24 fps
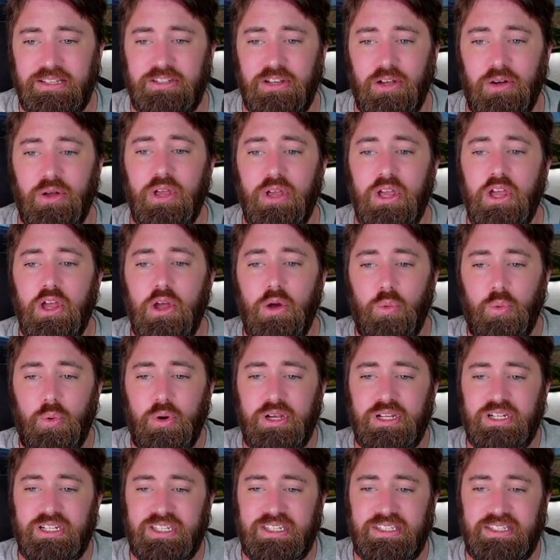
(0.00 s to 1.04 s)
So we're
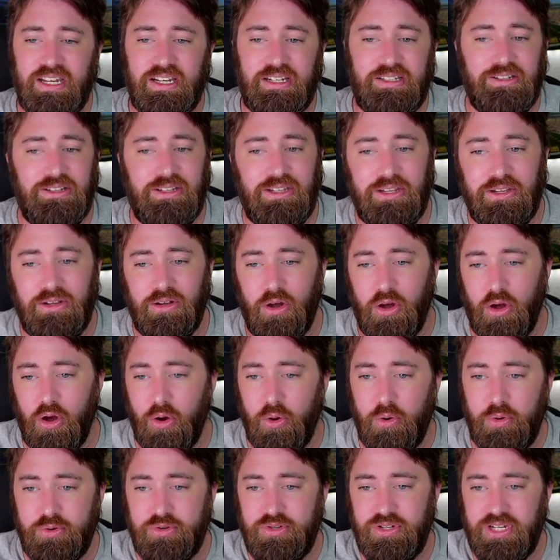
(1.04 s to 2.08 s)
going to stick to the
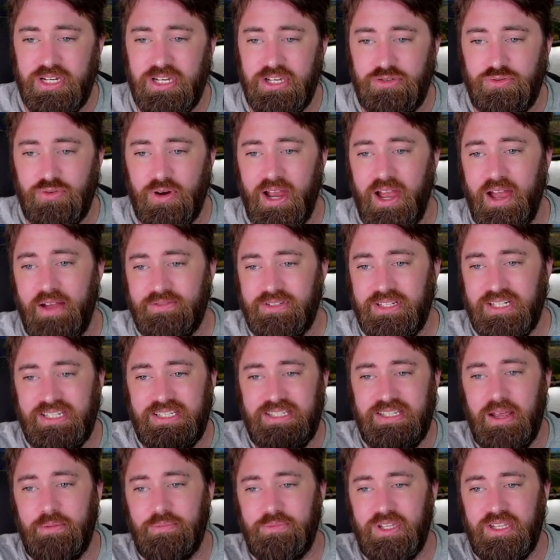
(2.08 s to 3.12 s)
OG draft,
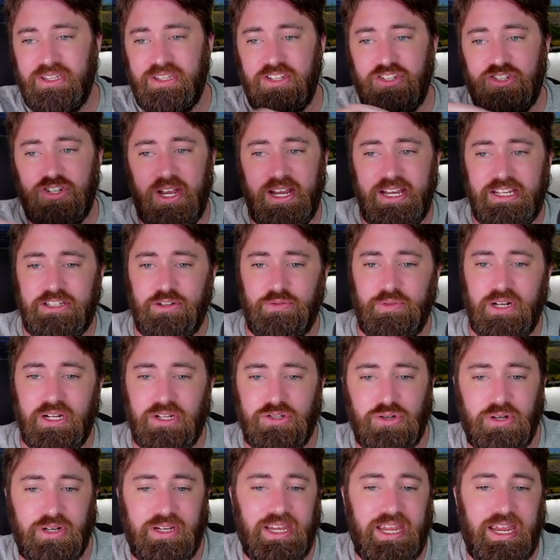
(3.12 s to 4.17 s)
except that the Giants already
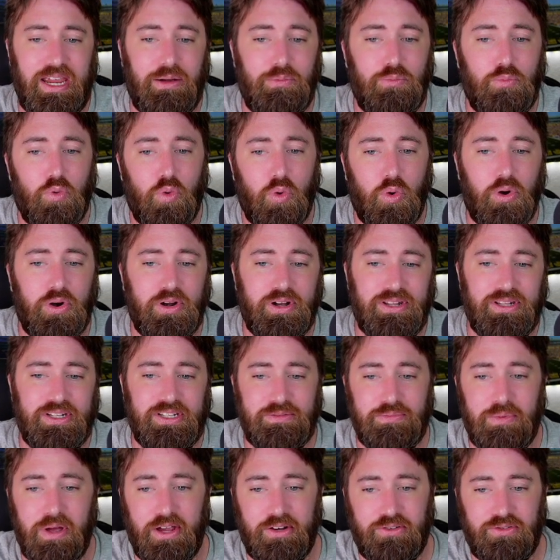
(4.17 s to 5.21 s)
took Cam Ward in
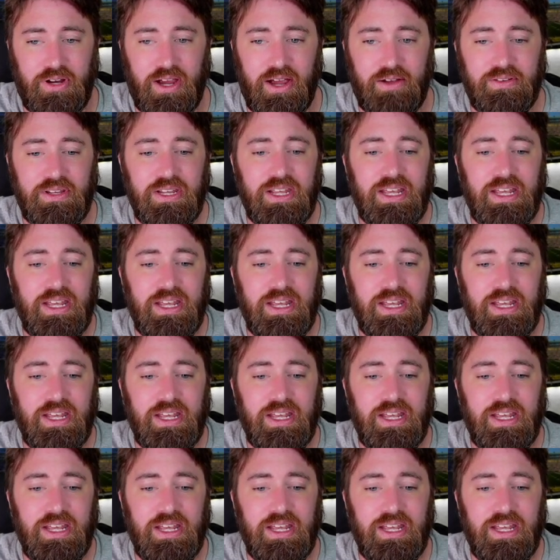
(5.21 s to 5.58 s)
this mock draft.